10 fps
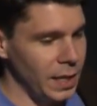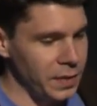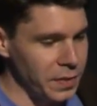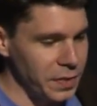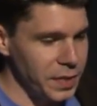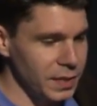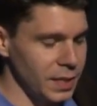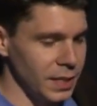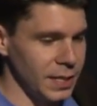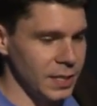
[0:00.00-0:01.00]
And then the thing
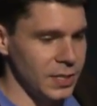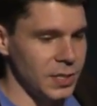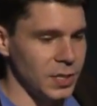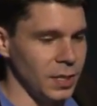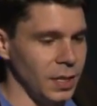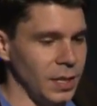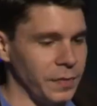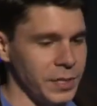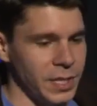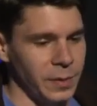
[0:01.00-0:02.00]
that kicks this all
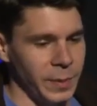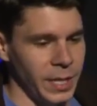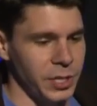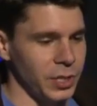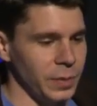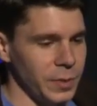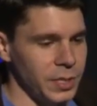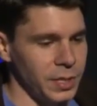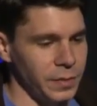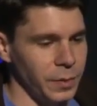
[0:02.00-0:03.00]
off is that we actually
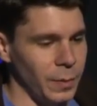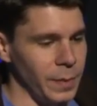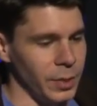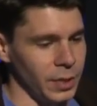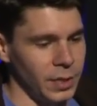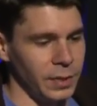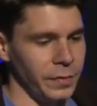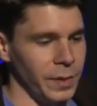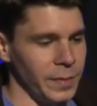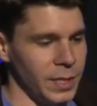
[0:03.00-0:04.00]
receive a webhook
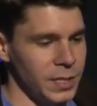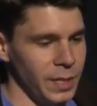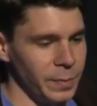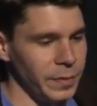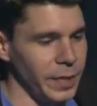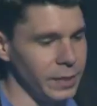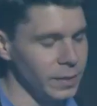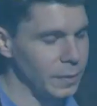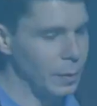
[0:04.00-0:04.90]
from the SCM provider,